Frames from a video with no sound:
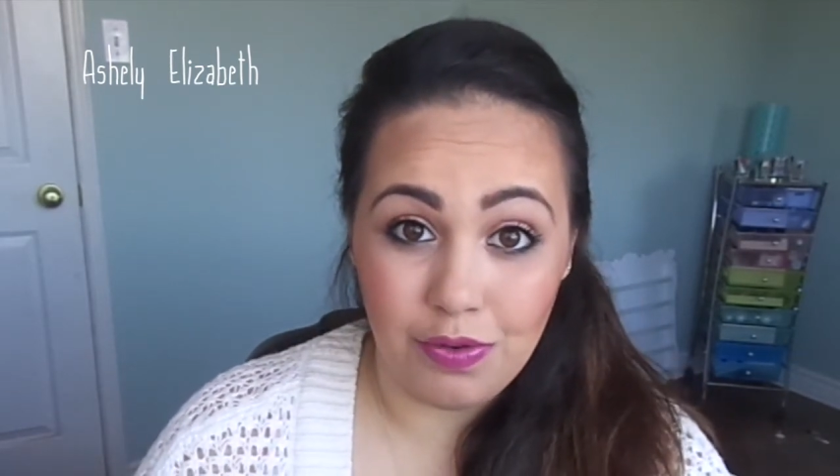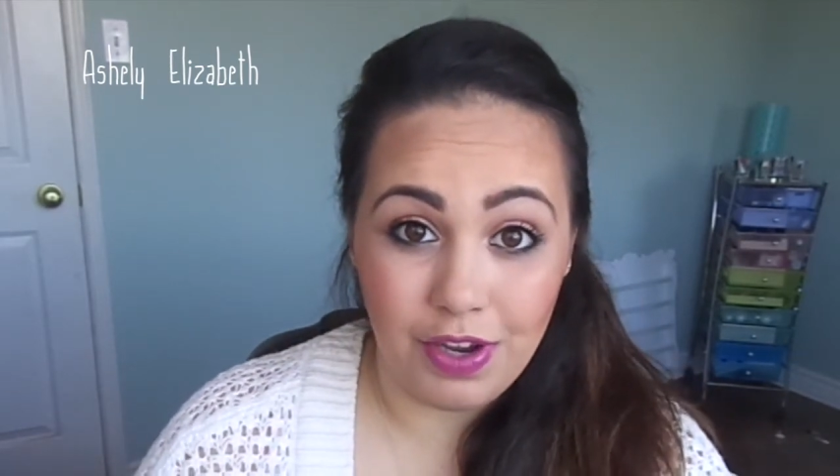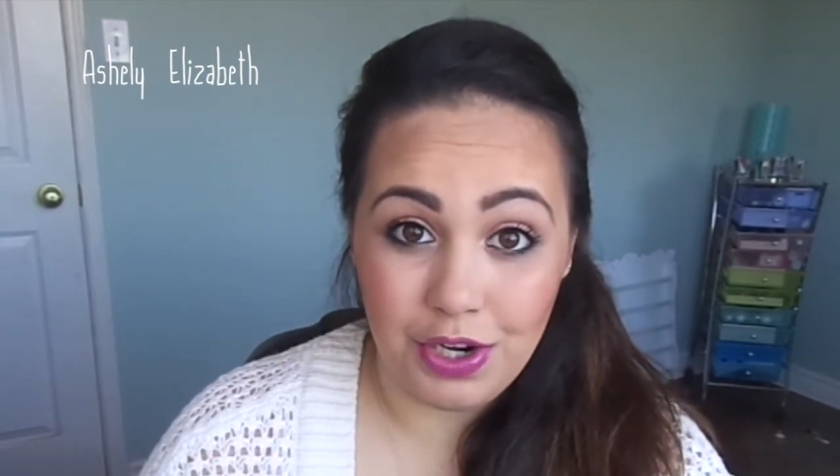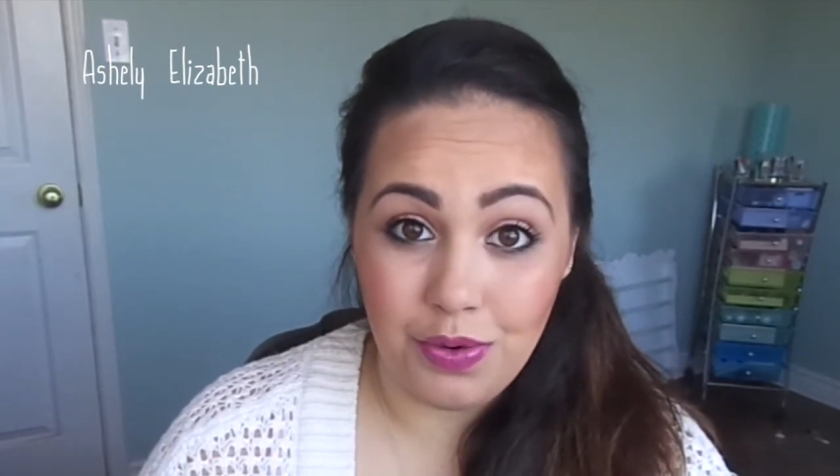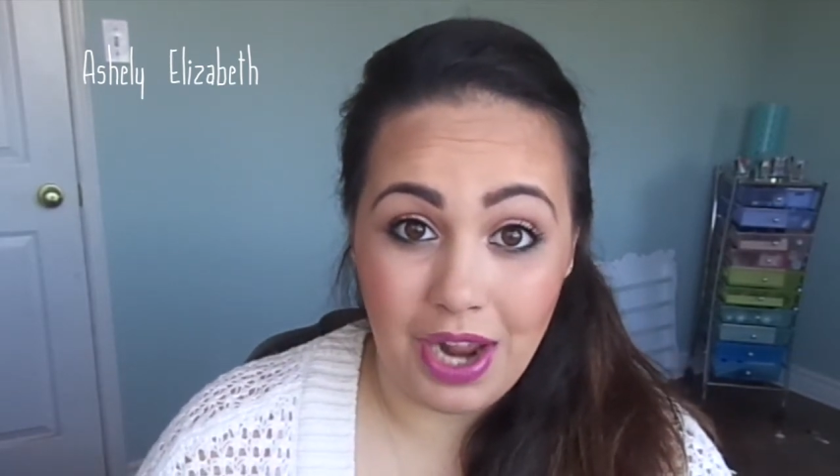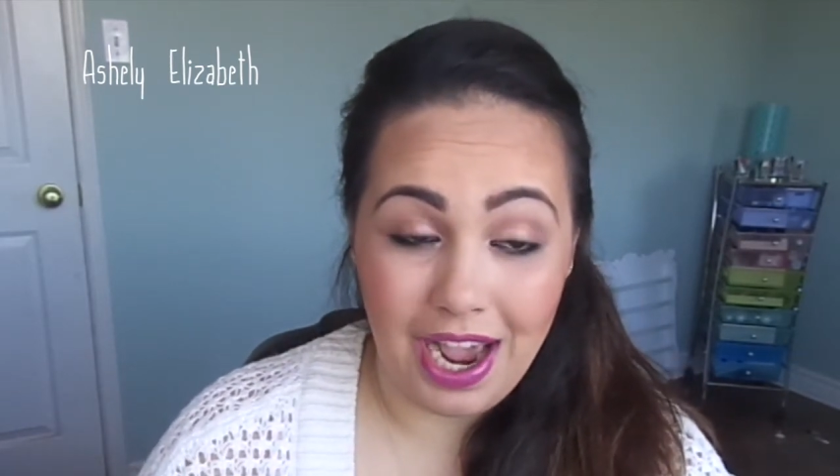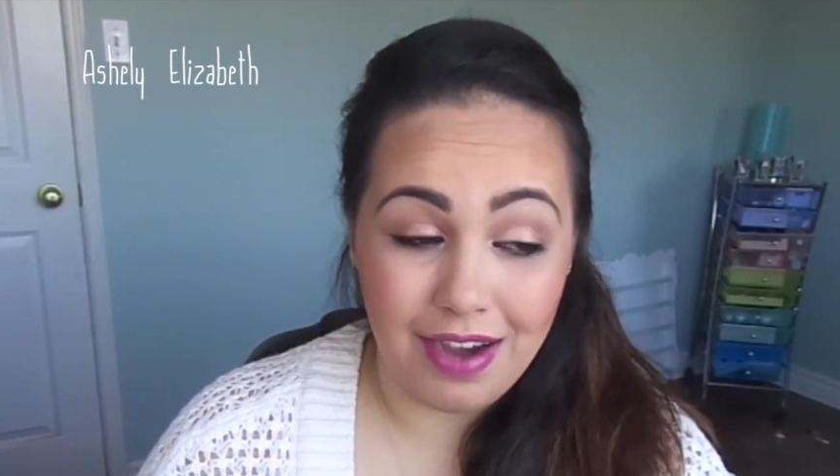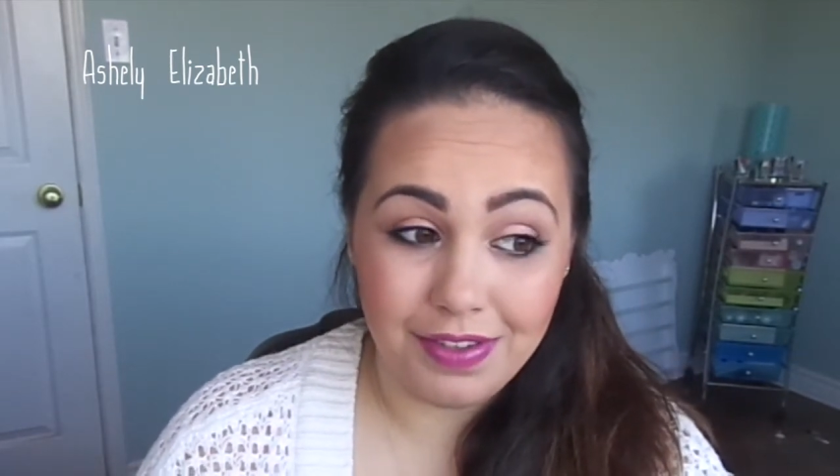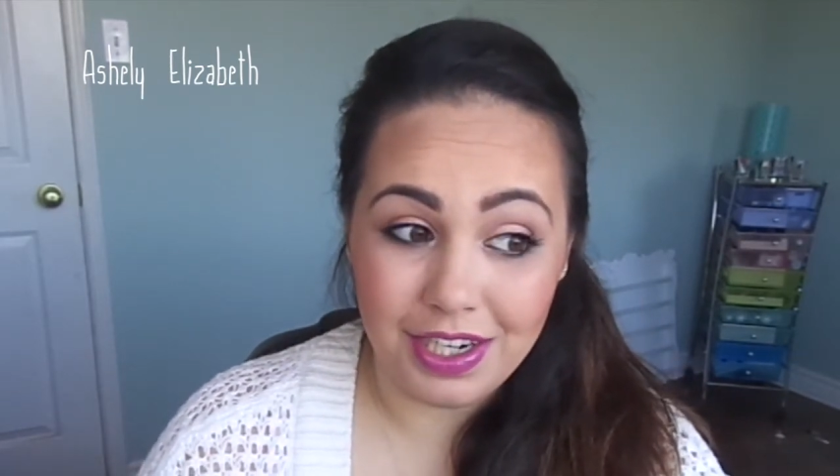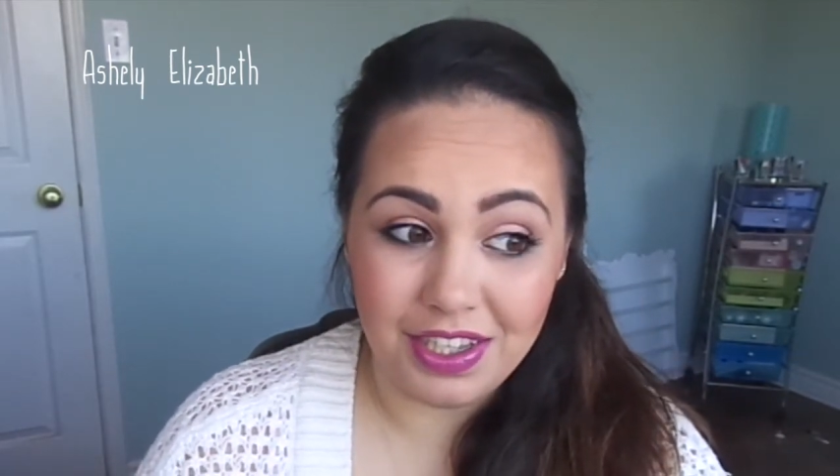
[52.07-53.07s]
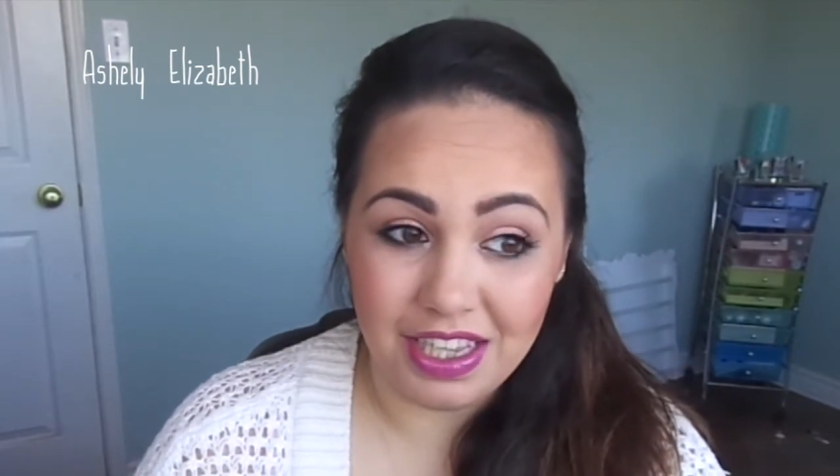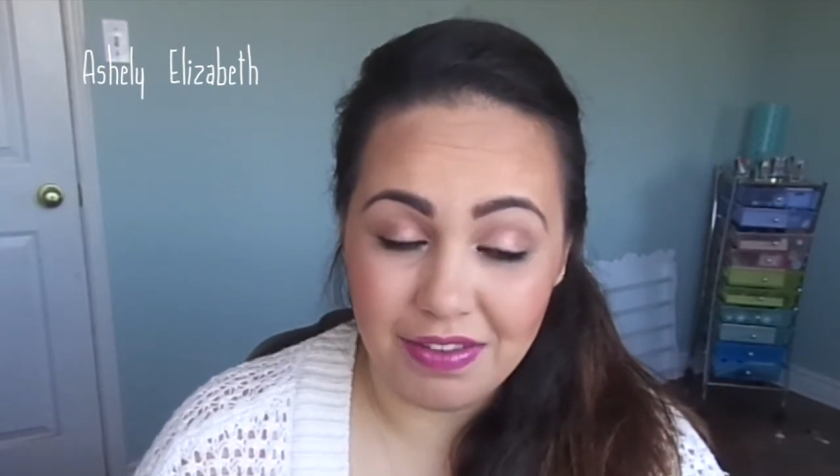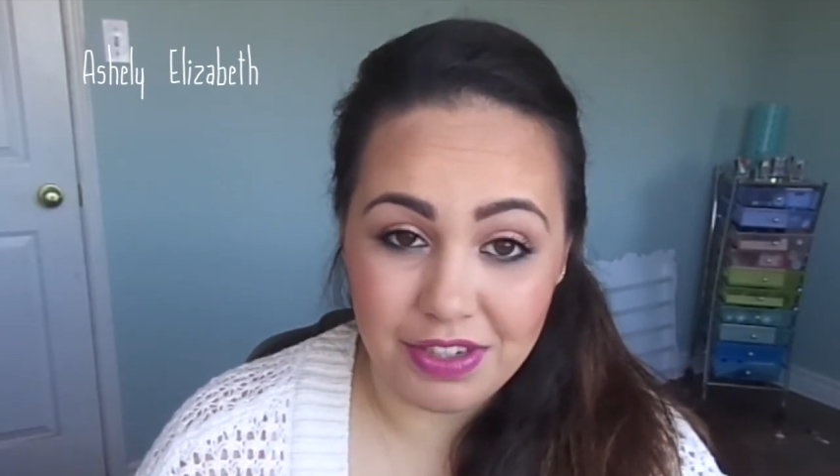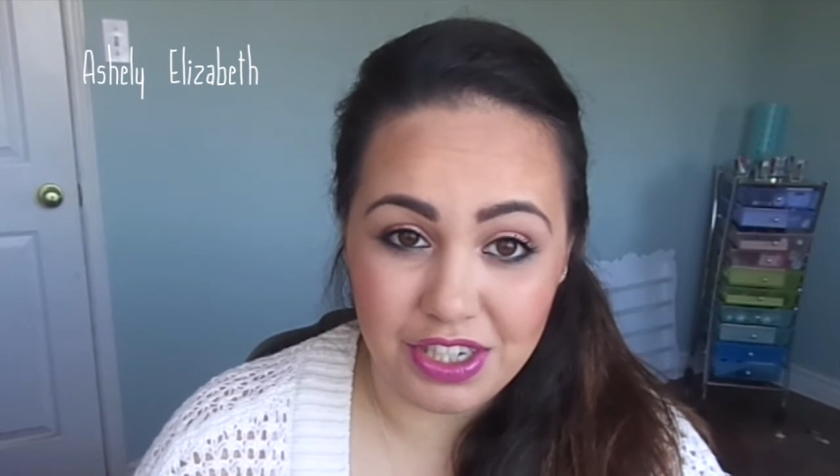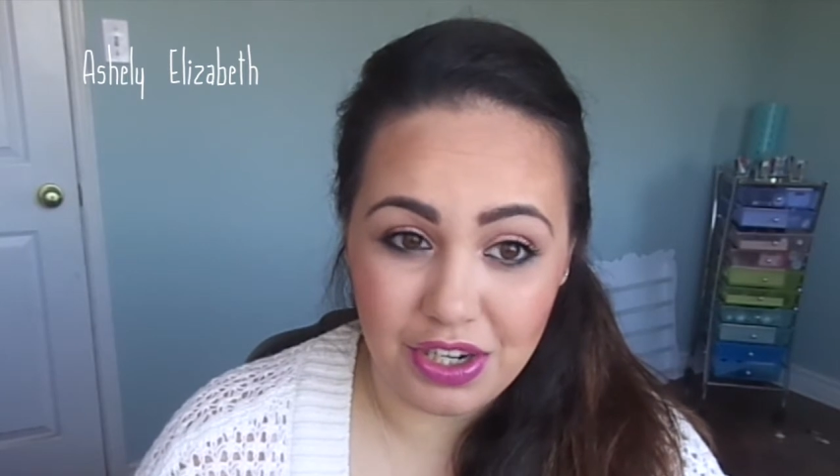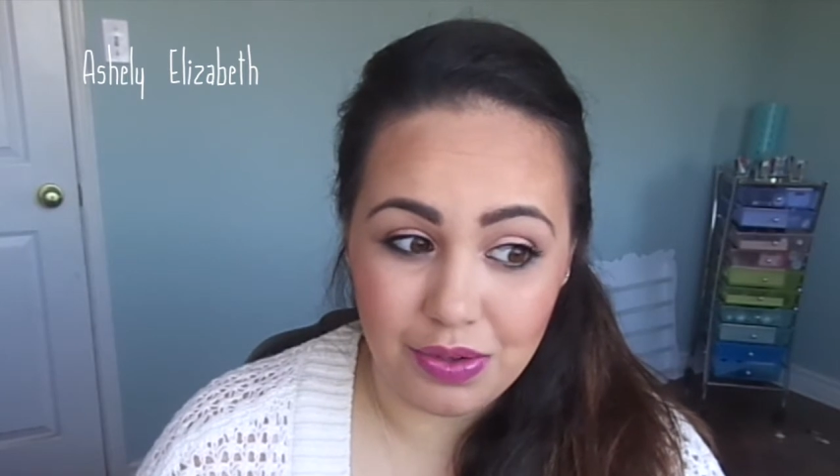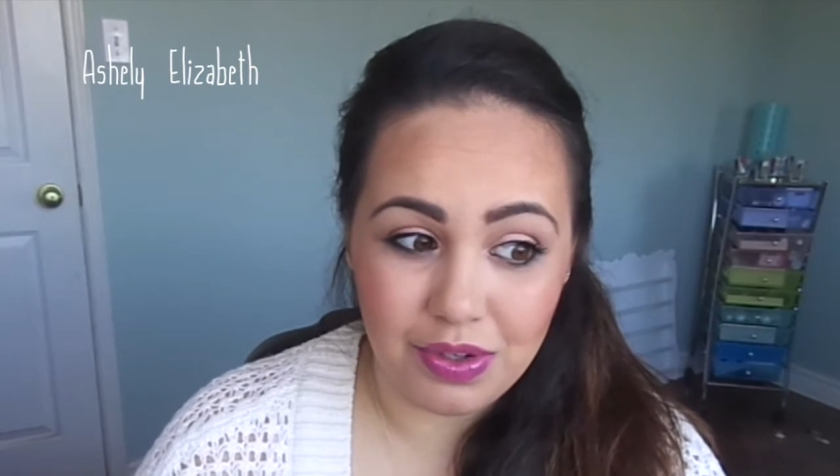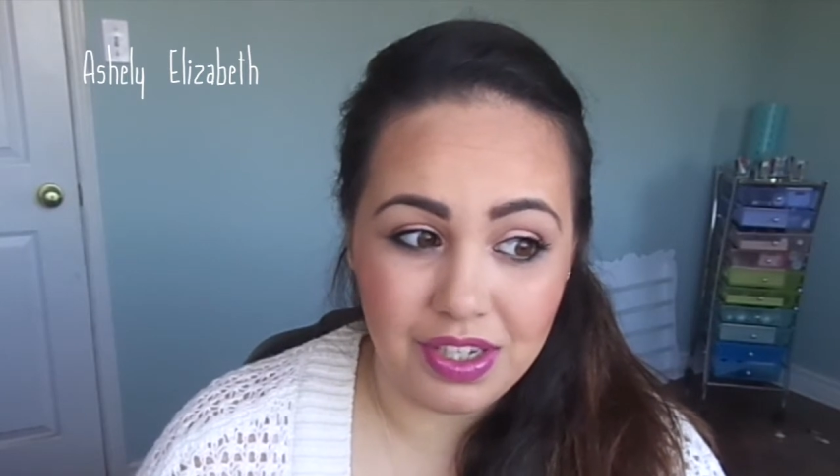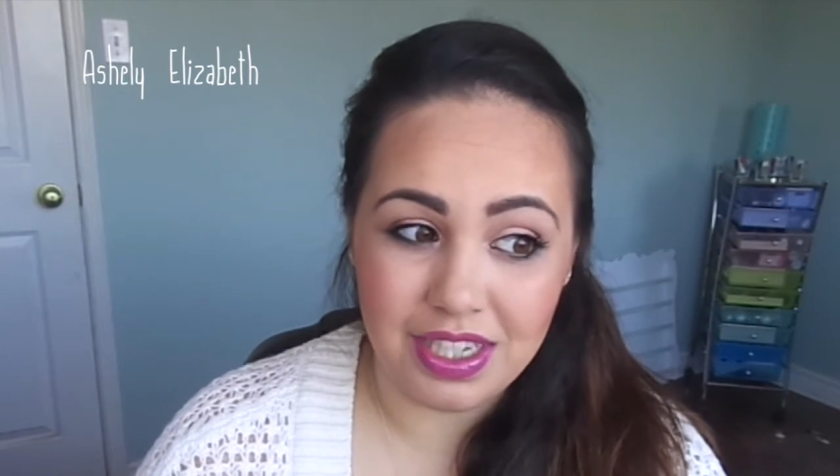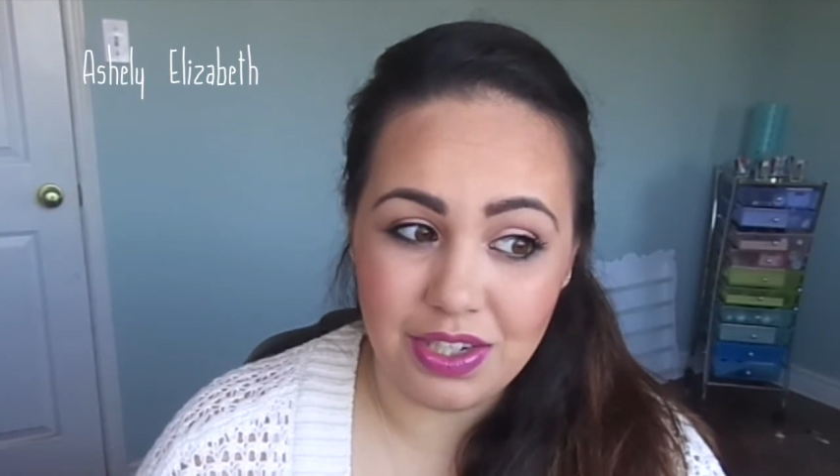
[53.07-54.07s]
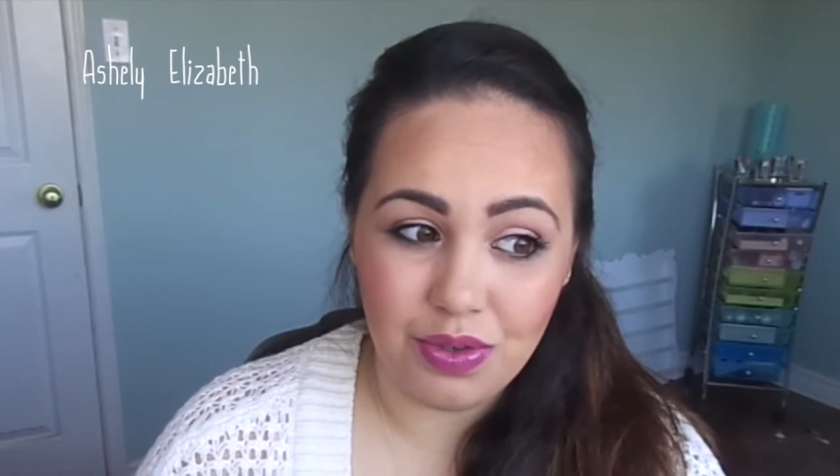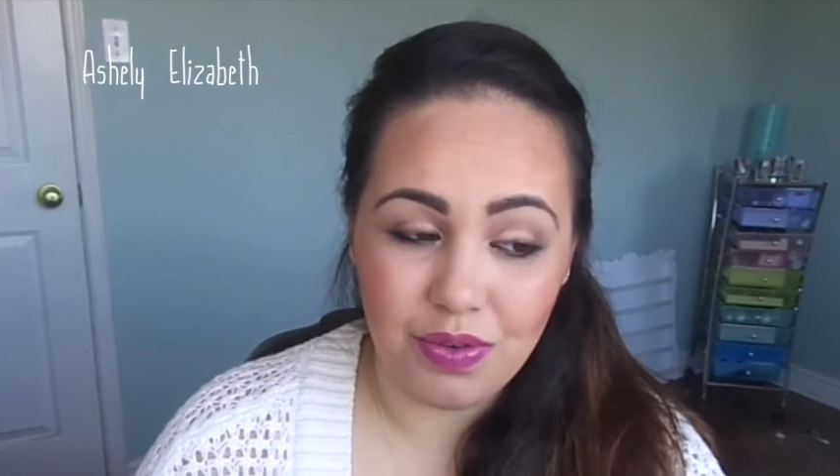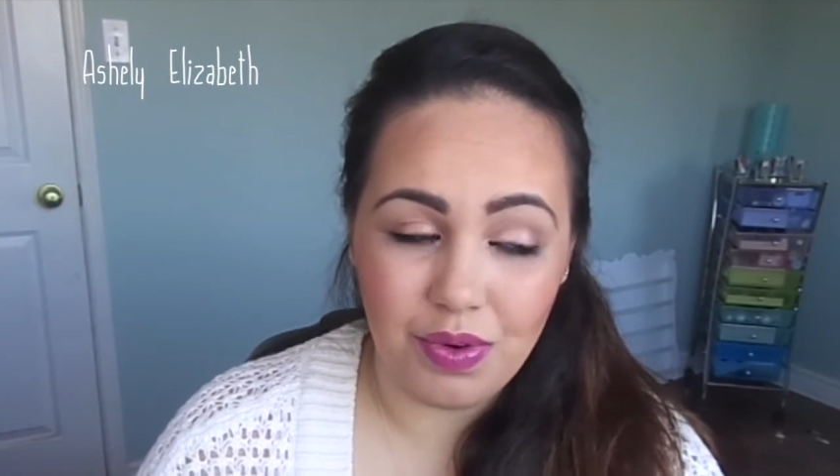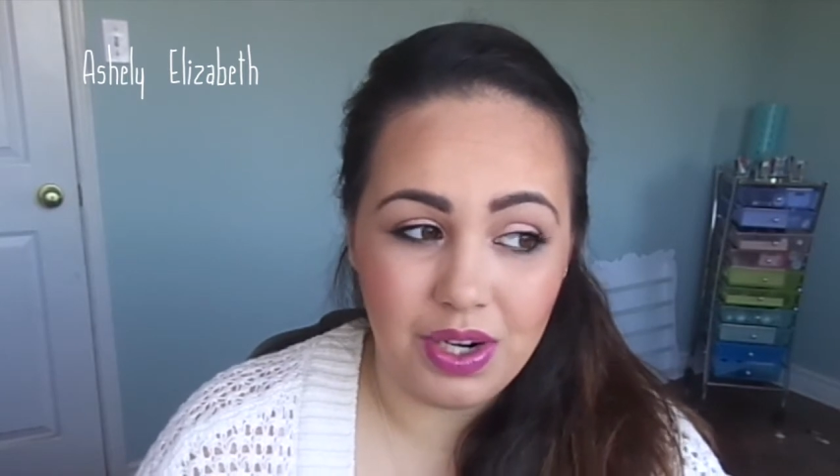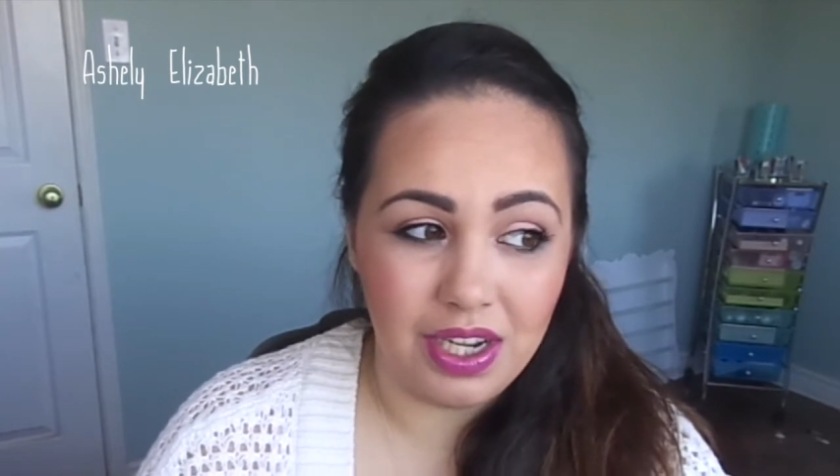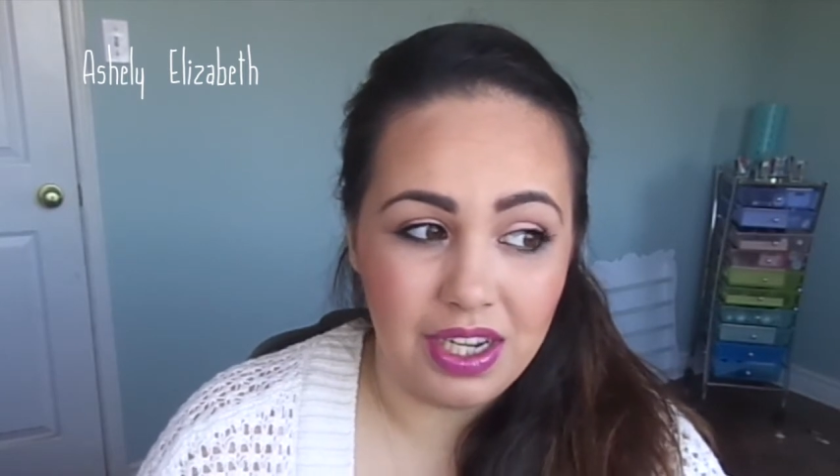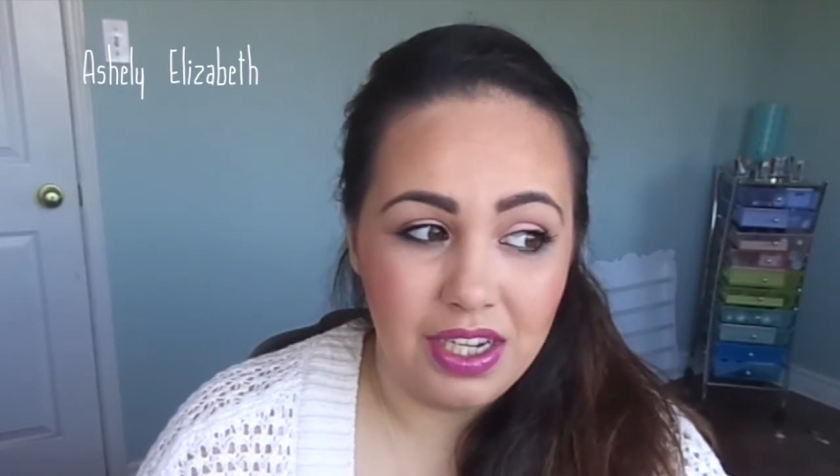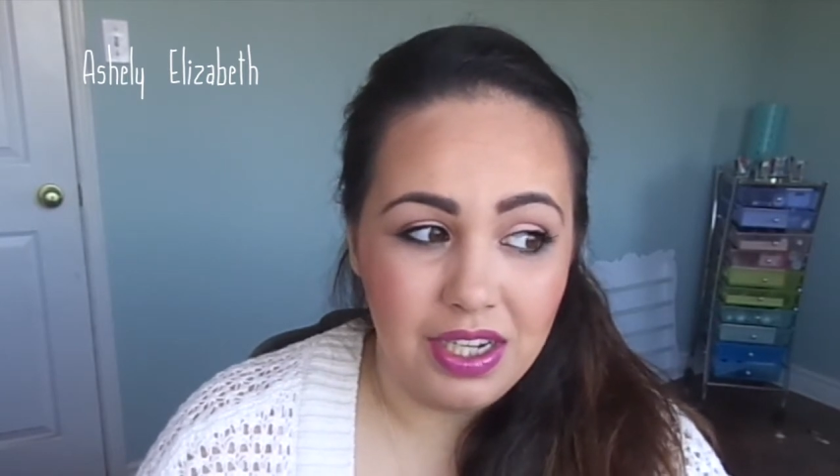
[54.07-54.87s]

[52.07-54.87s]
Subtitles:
If I don't have it, I'd love to know, because I sort of want to